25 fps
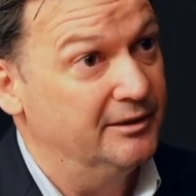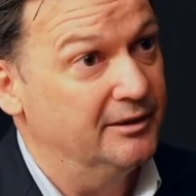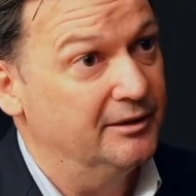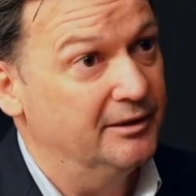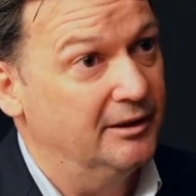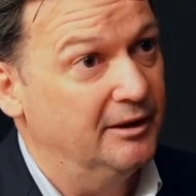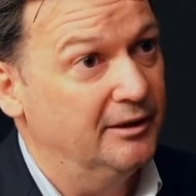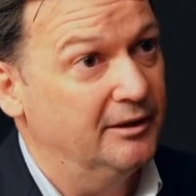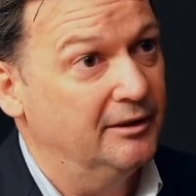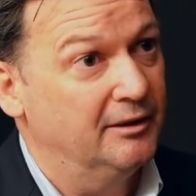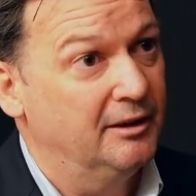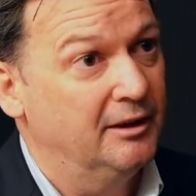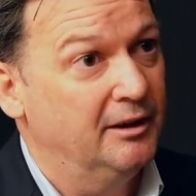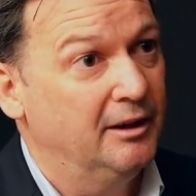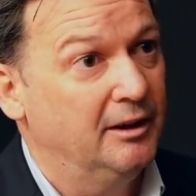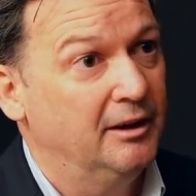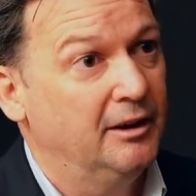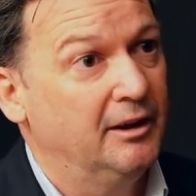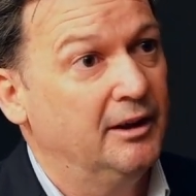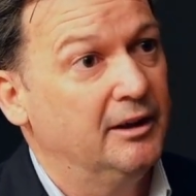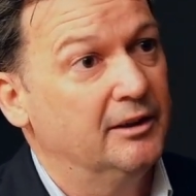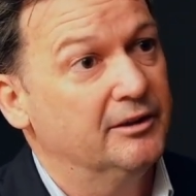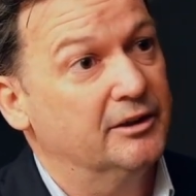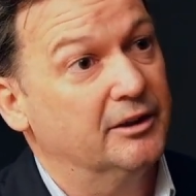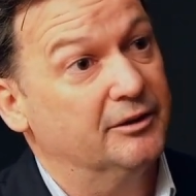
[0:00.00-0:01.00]
So
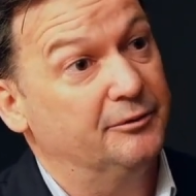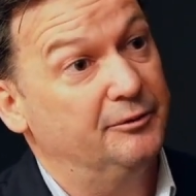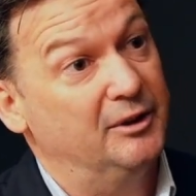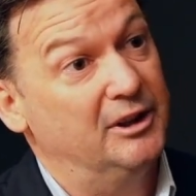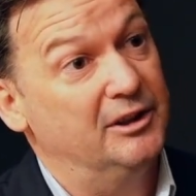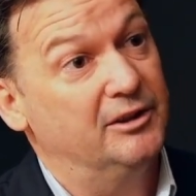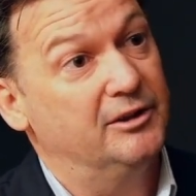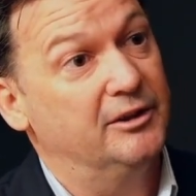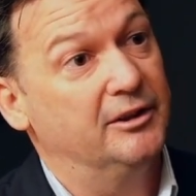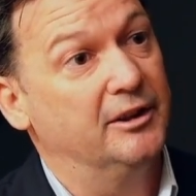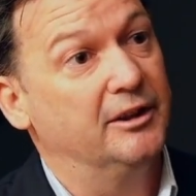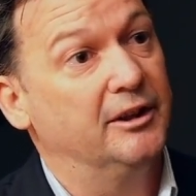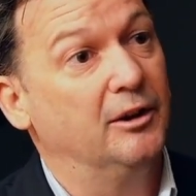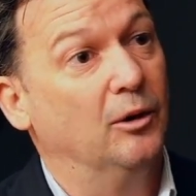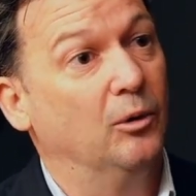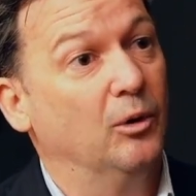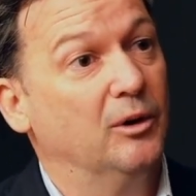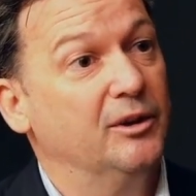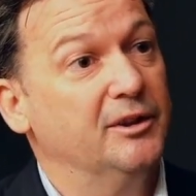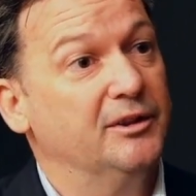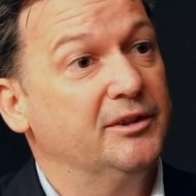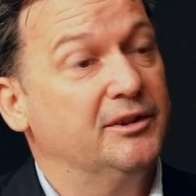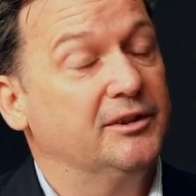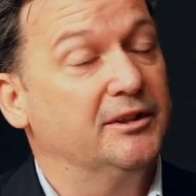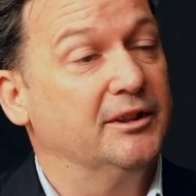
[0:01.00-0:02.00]
just finished it in
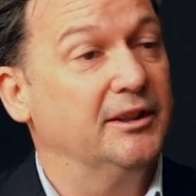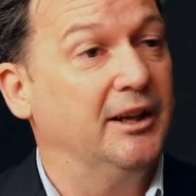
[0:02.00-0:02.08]
August.